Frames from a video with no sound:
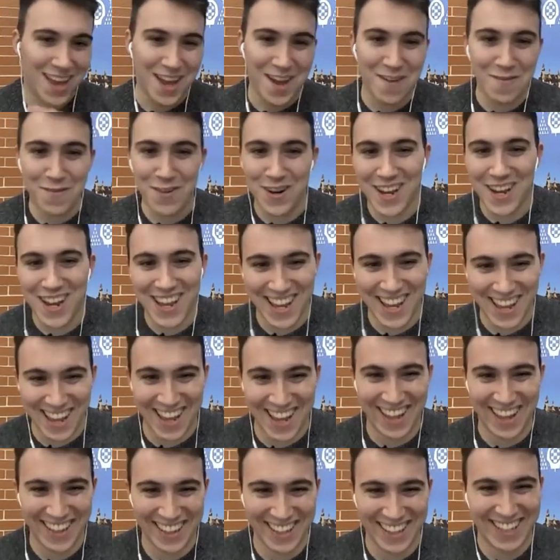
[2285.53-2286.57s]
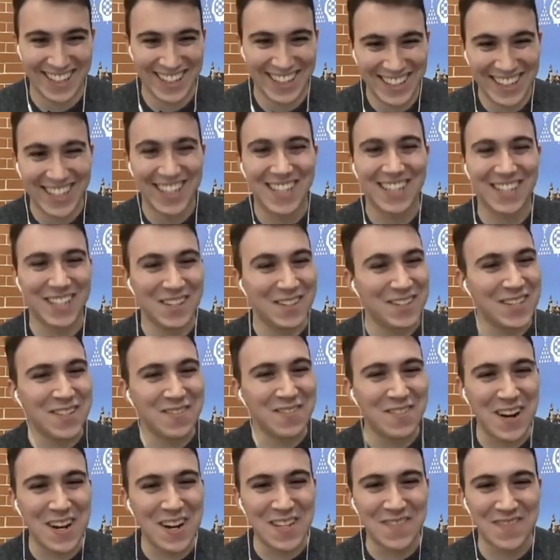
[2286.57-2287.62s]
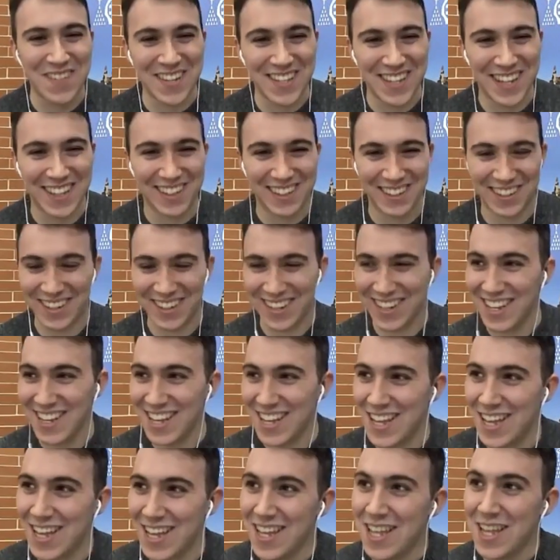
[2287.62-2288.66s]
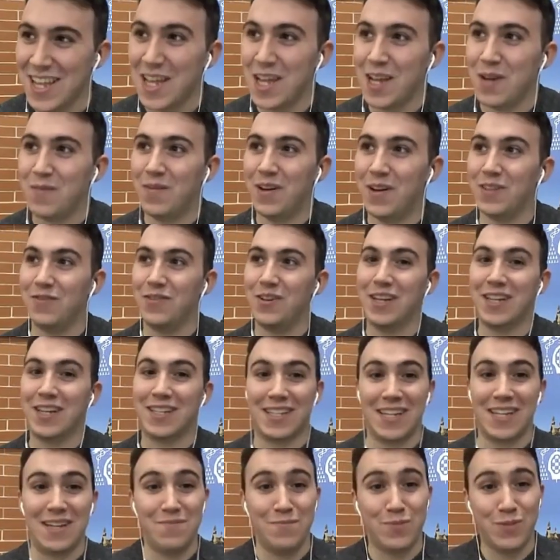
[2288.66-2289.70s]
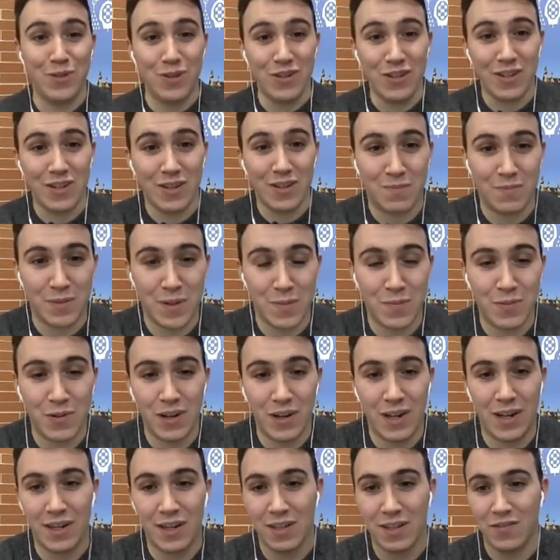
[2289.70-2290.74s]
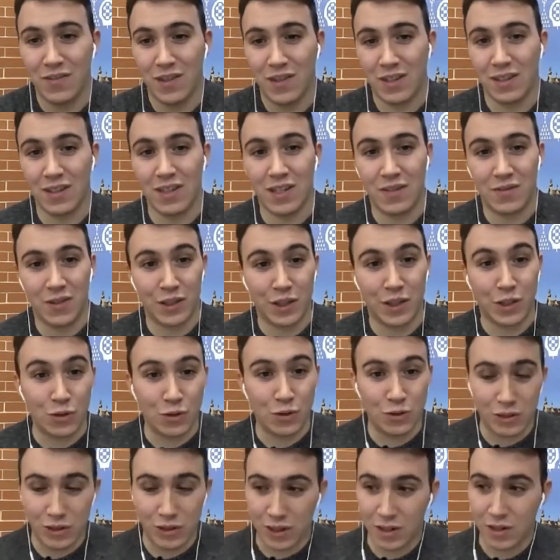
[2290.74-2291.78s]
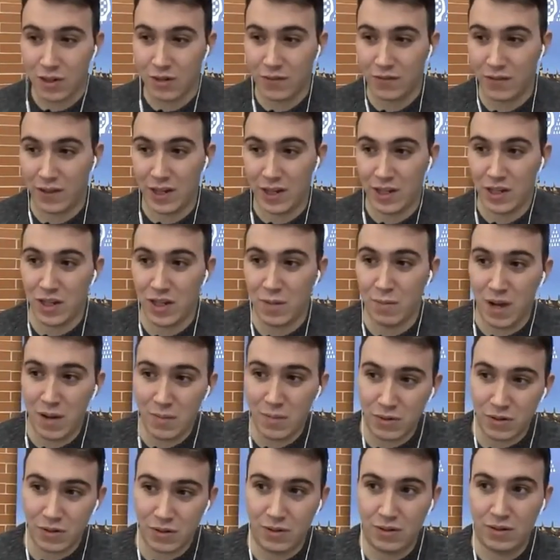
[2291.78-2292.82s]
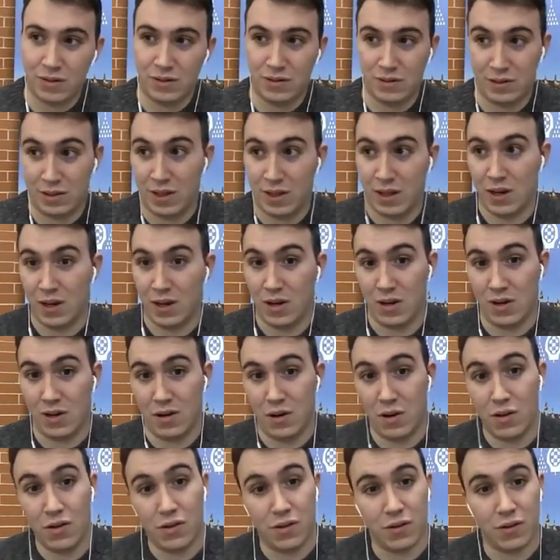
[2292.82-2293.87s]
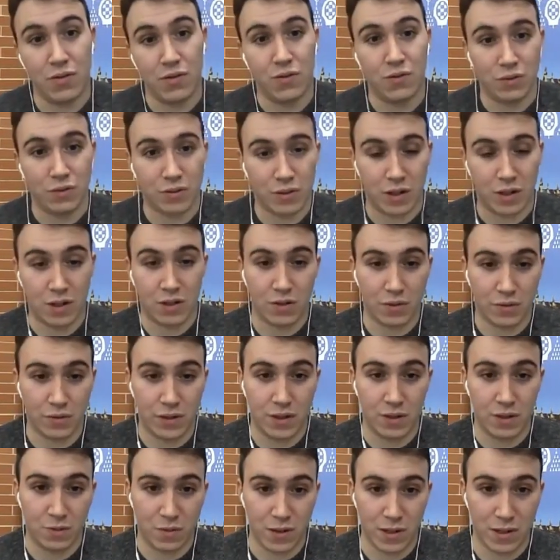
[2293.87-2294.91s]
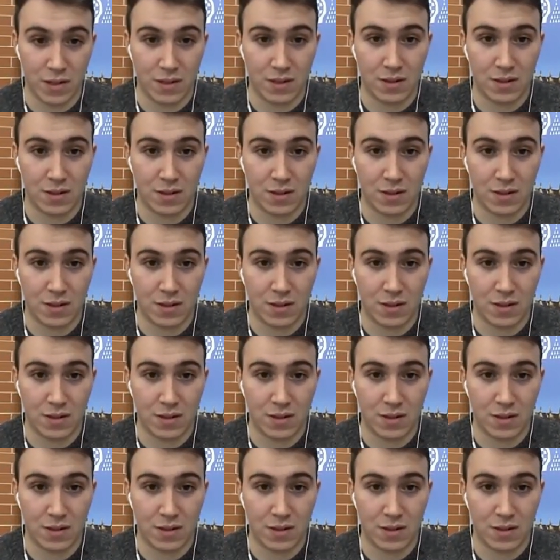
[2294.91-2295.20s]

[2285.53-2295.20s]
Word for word: mandatory. This one is mandatory. Yeah. But for example, people are debating about the using of HD maps or the not usage of these ones.